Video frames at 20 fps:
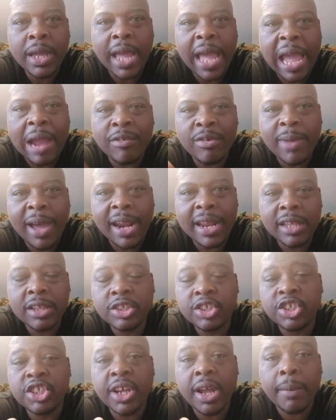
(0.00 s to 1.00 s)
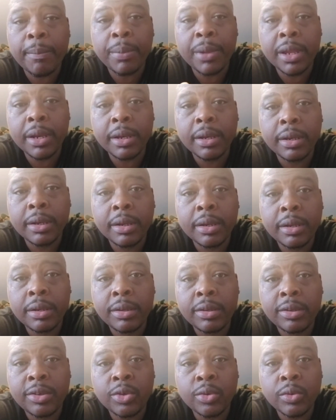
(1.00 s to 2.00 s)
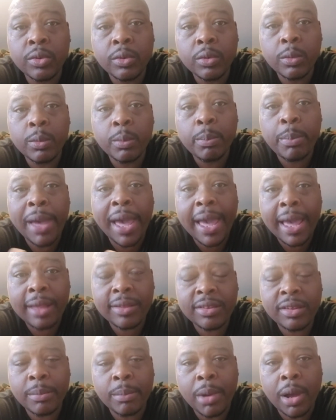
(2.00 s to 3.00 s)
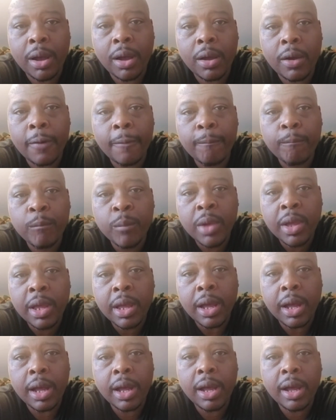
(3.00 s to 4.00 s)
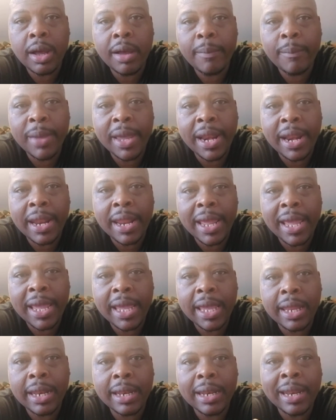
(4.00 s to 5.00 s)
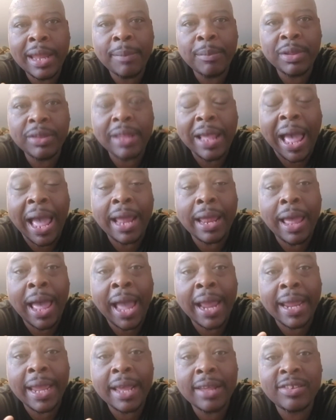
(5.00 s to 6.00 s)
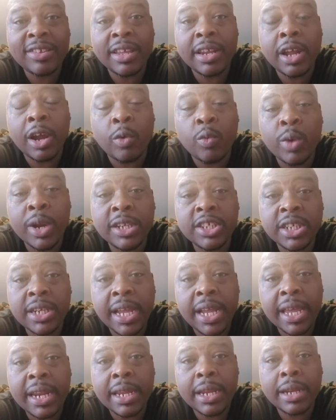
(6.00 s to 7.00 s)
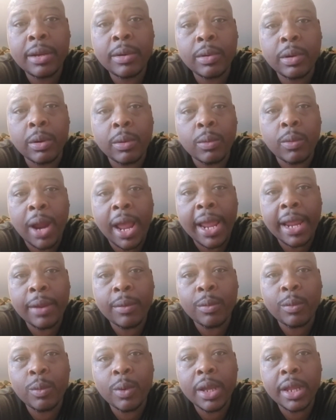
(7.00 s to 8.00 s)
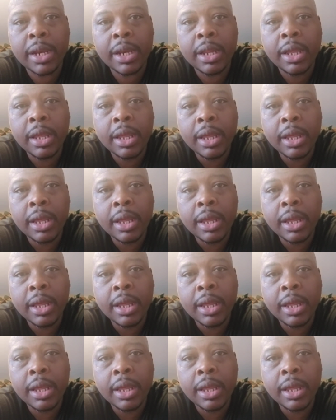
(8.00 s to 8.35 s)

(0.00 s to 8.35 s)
Everybody is jumping to pass the ball, and let me, I guess it originated right when